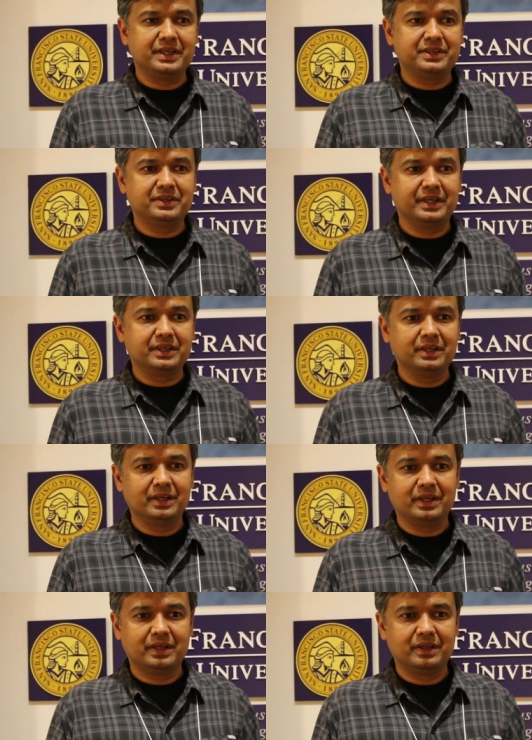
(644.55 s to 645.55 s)
internet,
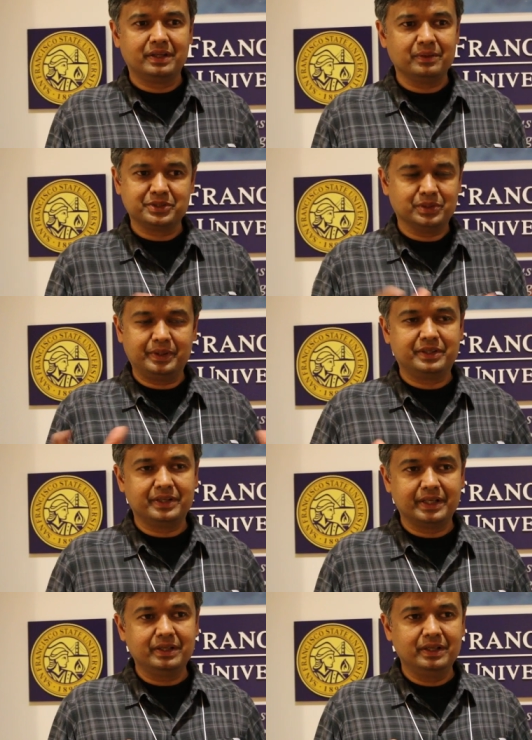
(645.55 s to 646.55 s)
there was no
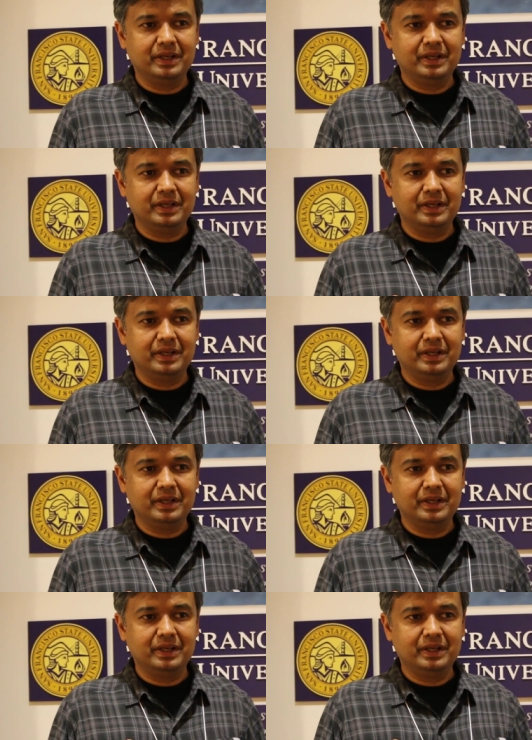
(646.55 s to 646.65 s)
internet.